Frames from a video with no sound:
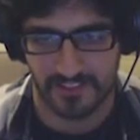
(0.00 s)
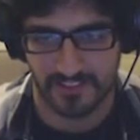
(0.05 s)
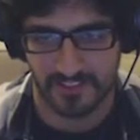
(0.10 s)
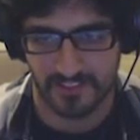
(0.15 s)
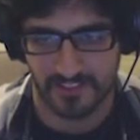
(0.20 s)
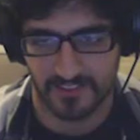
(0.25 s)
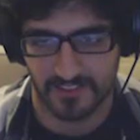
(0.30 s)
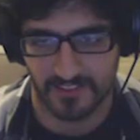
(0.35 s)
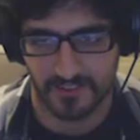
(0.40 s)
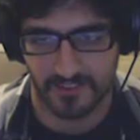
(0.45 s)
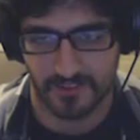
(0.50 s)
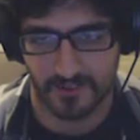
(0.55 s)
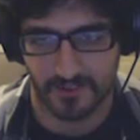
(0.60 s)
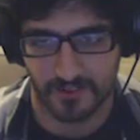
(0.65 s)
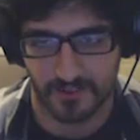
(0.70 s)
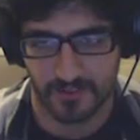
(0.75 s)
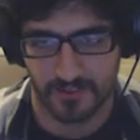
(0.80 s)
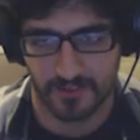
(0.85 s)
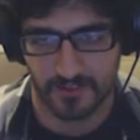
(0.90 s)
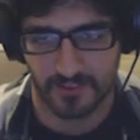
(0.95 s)
and
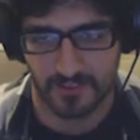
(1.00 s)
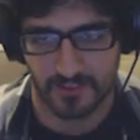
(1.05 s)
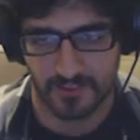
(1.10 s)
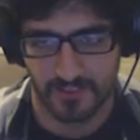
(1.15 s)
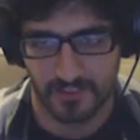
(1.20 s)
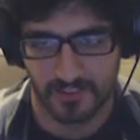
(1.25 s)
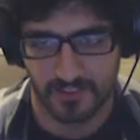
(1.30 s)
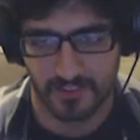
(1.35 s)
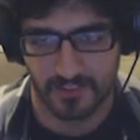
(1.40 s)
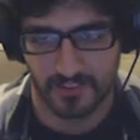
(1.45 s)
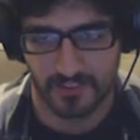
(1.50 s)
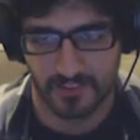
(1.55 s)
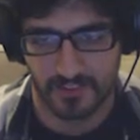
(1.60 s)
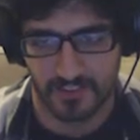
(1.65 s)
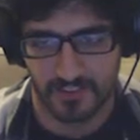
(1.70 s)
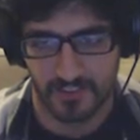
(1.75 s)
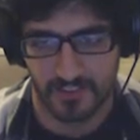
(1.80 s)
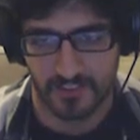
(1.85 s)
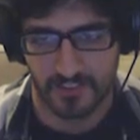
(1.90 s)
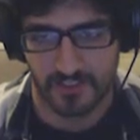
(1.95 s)
so
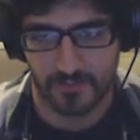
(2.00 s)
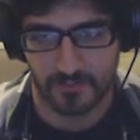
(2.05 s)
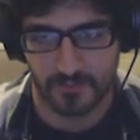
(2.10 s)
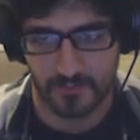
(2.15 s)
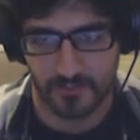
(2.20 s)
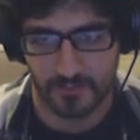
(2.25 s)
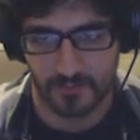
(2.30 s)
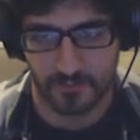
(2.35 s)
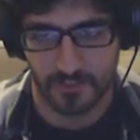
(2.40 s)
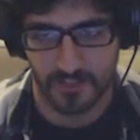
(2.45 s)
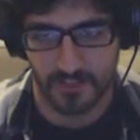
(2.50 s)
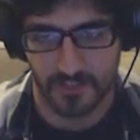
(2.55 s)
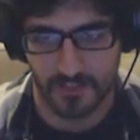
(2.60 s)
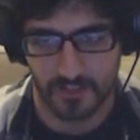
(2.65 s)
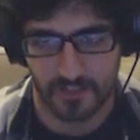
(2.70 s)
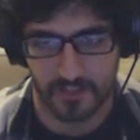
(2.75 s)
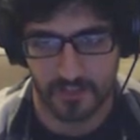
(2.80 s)
that freaked me out a